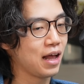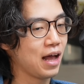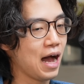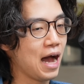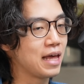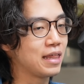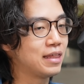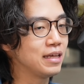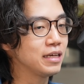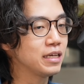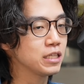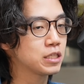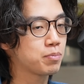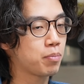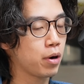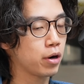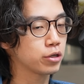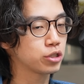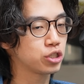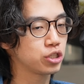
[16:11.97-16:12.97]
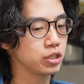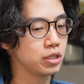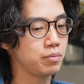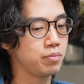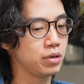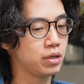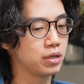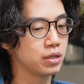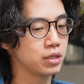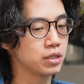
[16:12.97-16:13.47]
I think it's partially
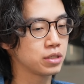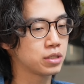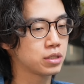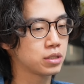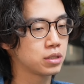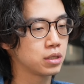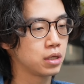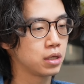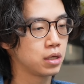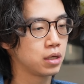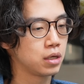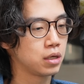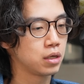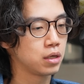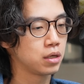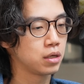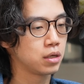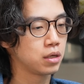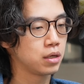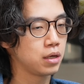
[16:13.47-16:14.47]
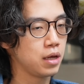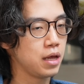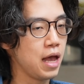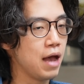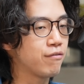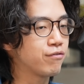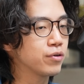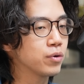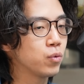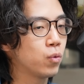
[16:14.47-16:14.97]
because
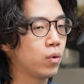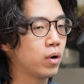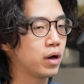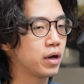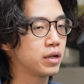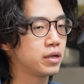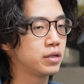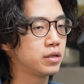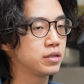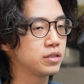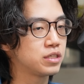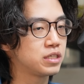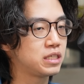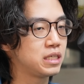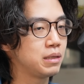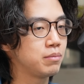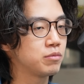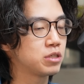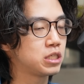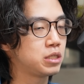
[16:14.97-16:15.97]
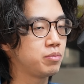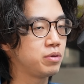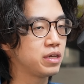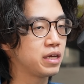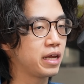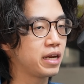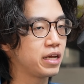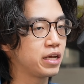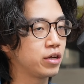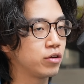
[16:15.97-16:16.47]
everyone seems to be
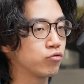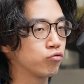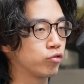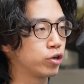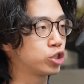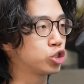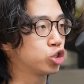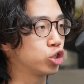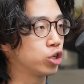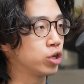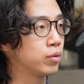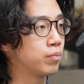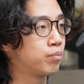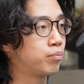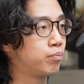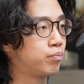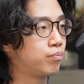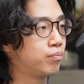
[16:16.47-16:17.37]
getting richer,